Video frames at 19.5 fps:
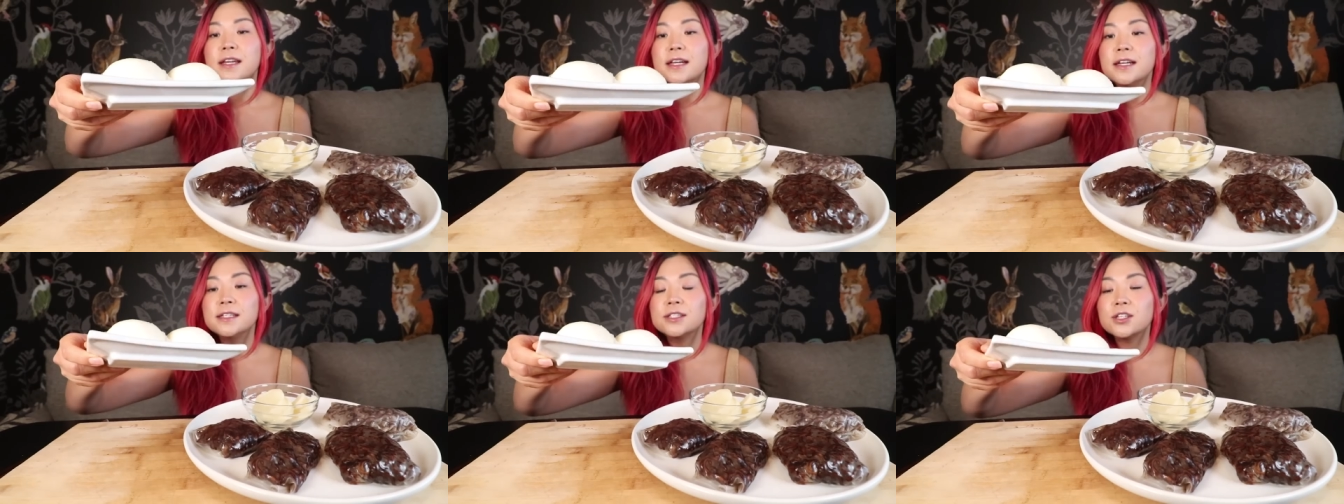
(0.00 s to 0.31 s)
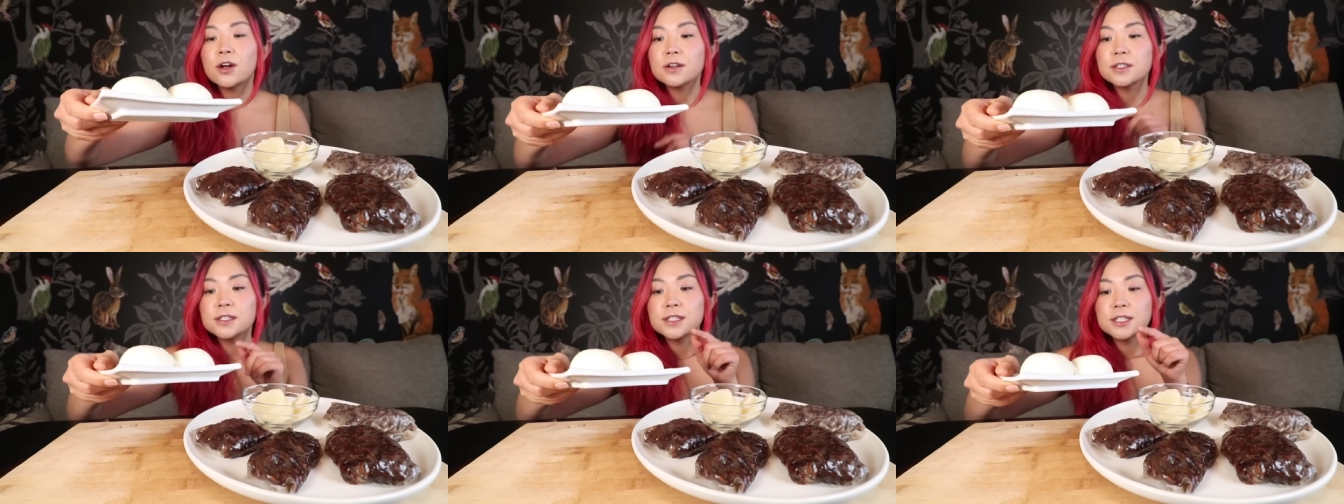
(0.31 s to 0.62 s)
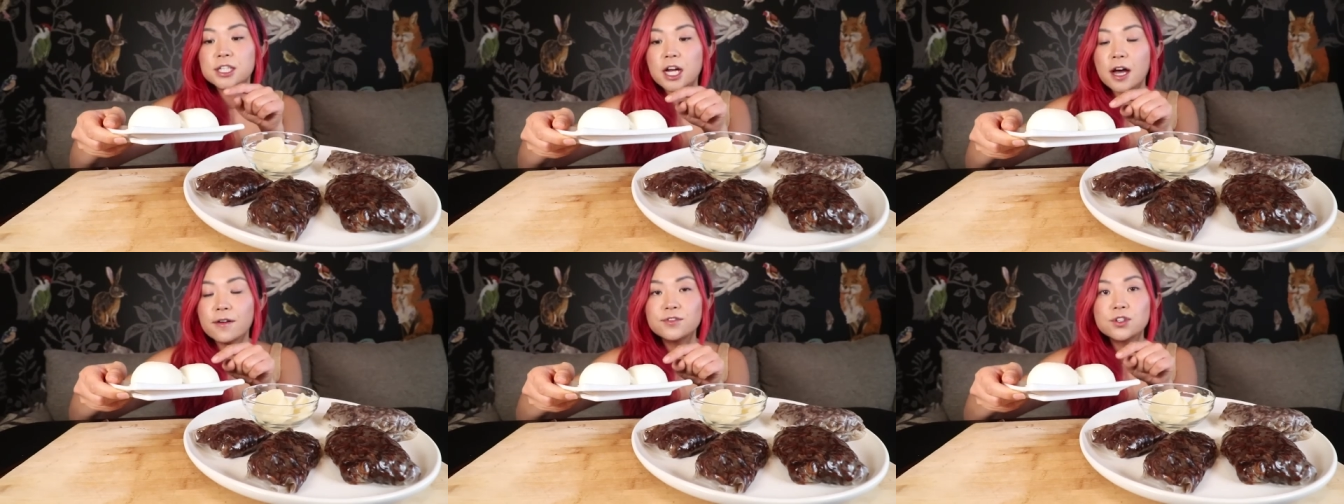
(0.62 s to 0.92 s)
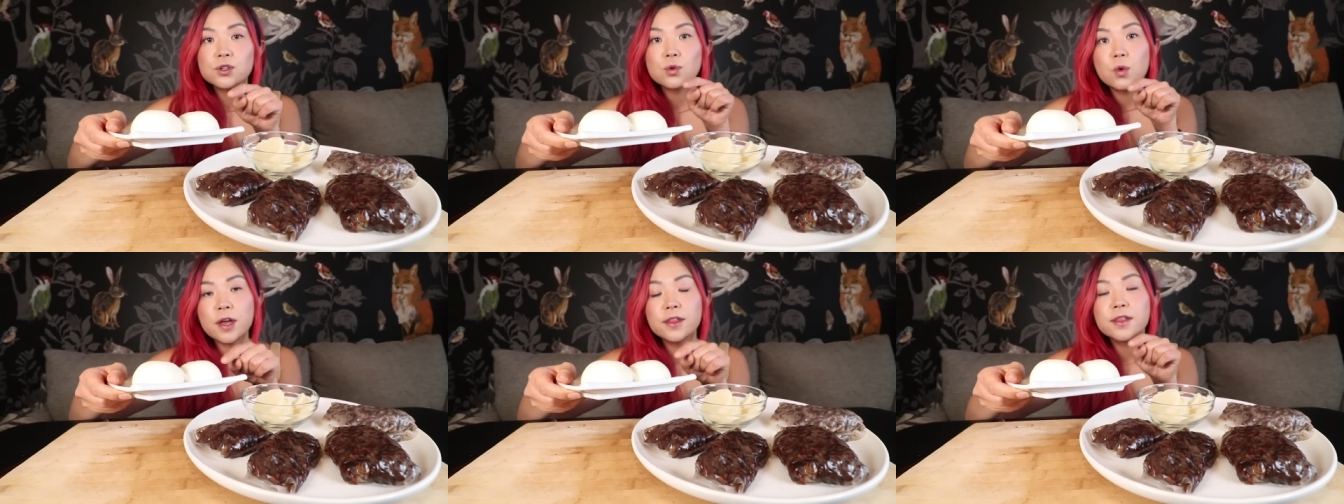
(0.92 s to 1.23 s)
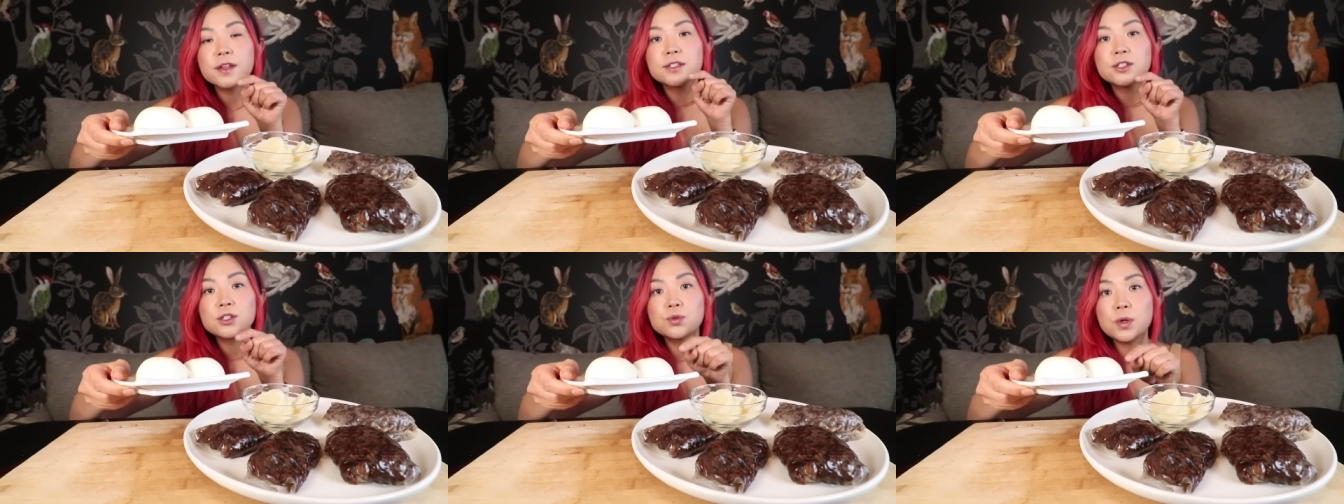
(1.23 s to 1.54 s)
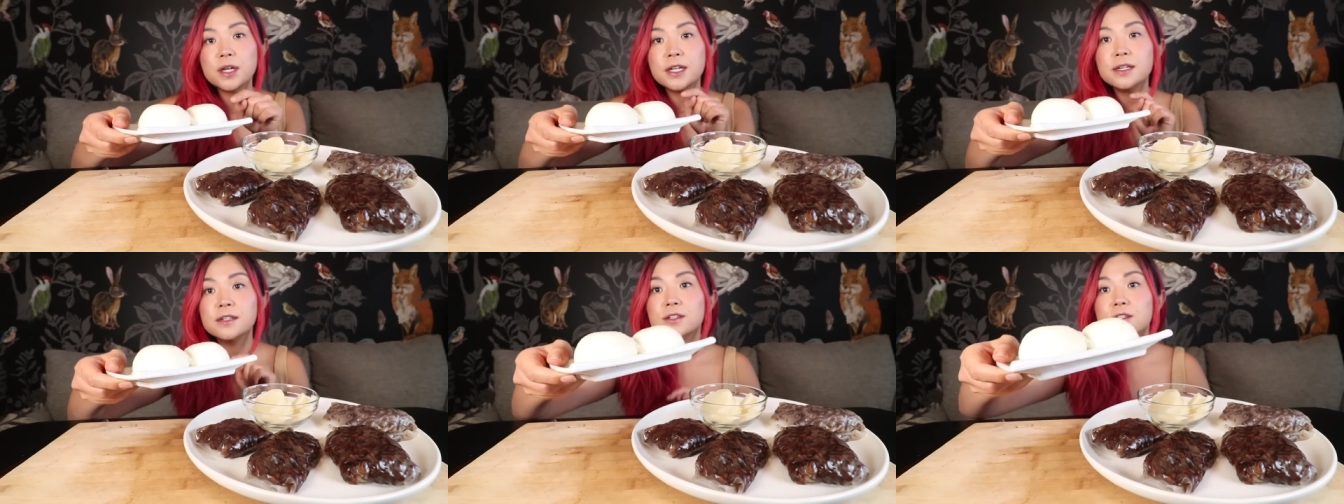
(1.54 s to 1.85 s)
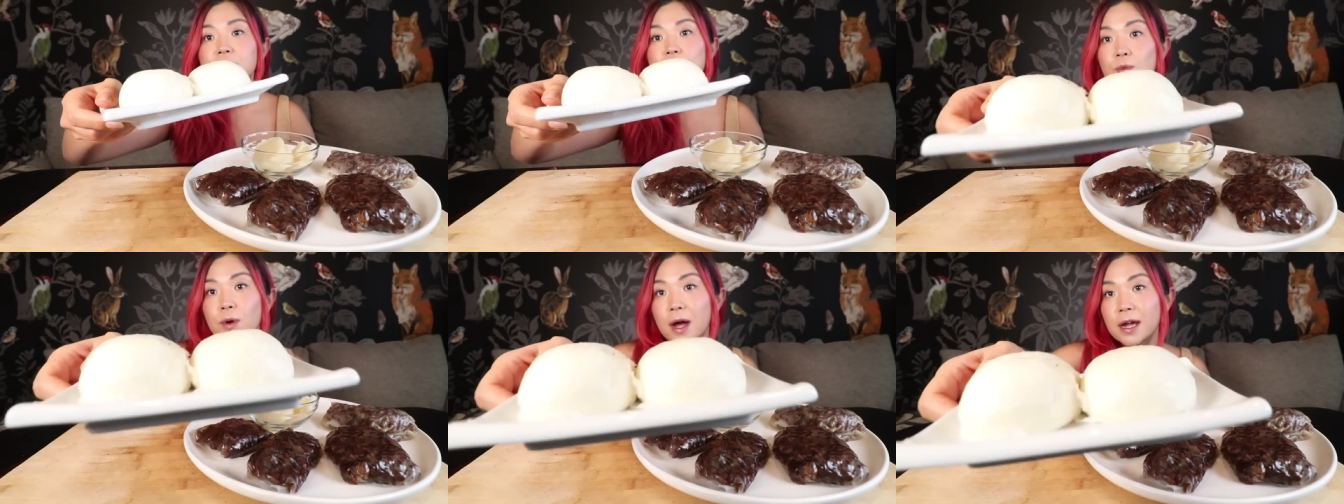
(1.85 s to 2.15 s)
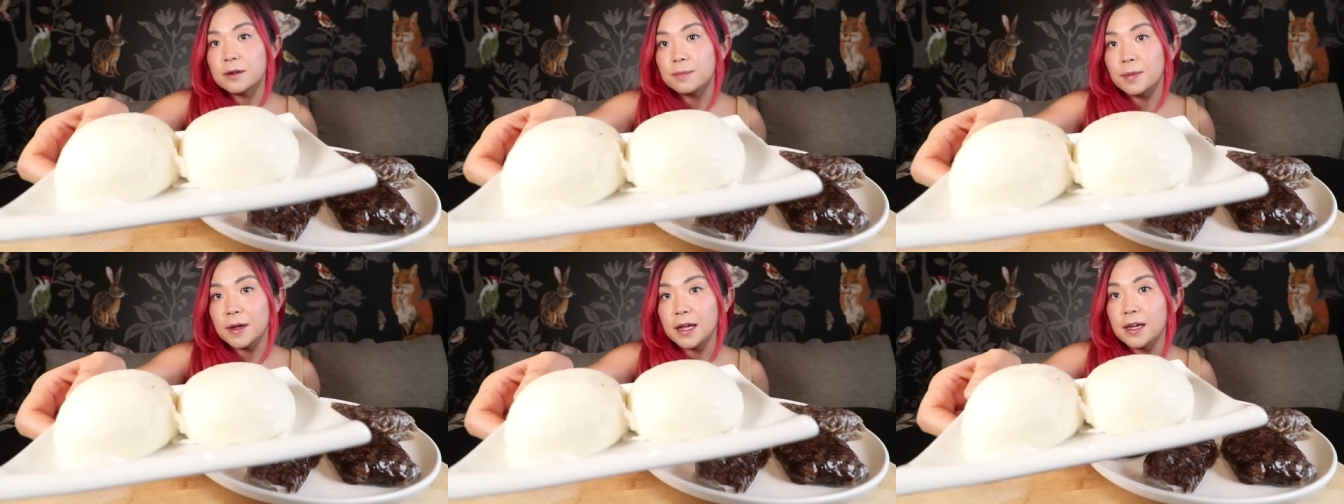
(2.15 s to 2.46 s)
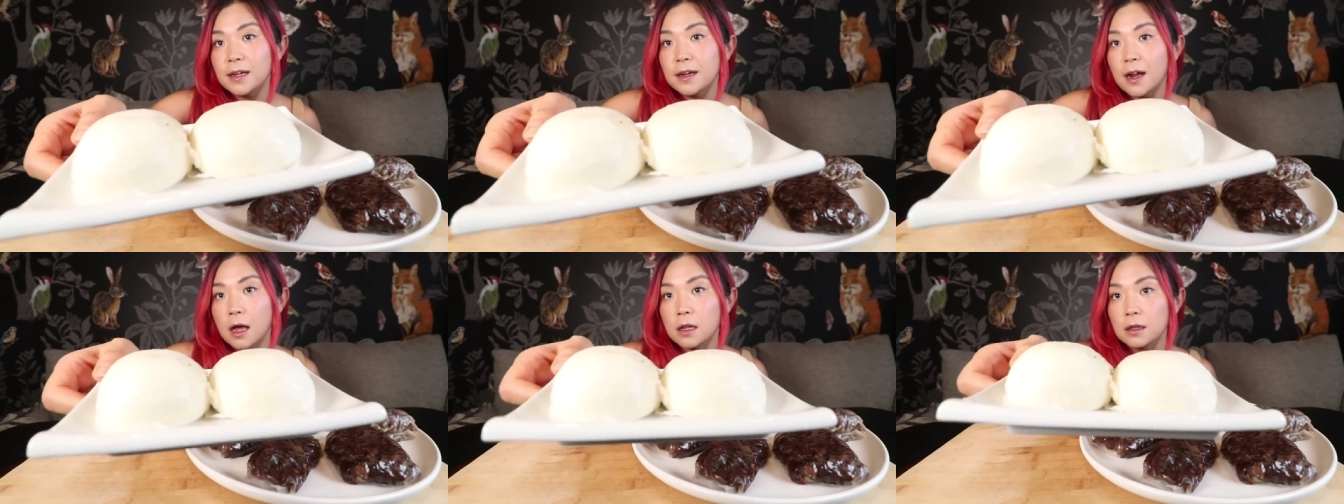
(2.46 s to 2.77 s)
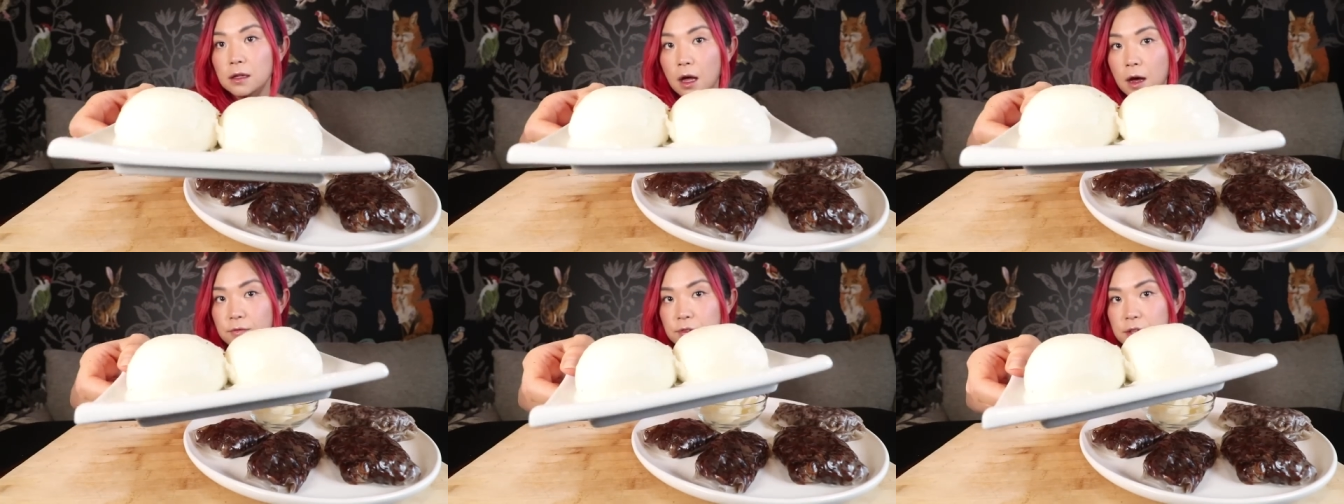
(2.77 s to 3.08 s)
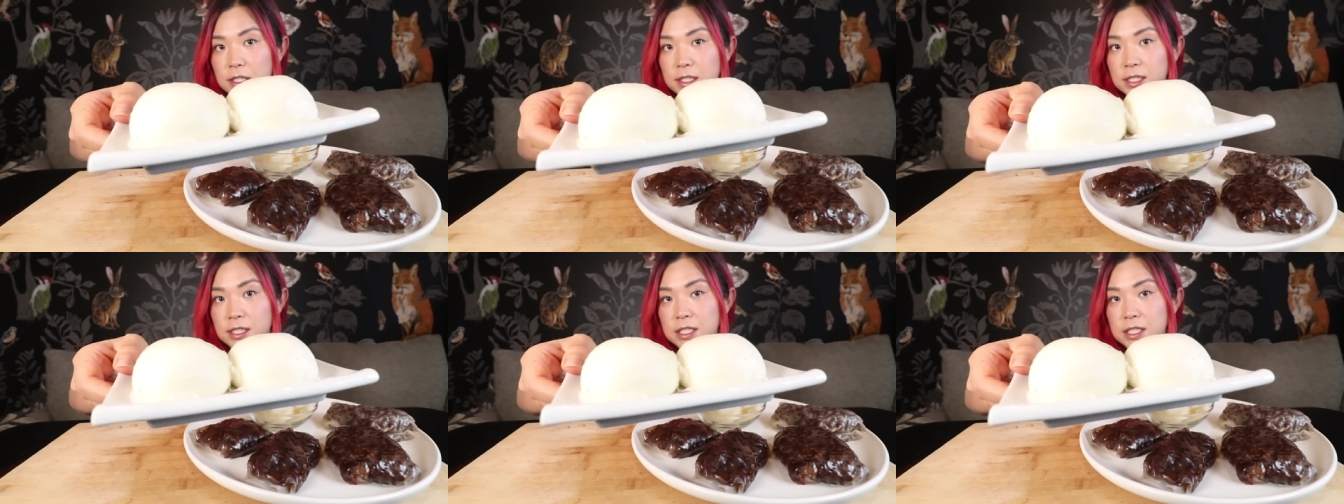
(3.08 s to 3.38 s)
These are stuffed with sweetened red bean. I love this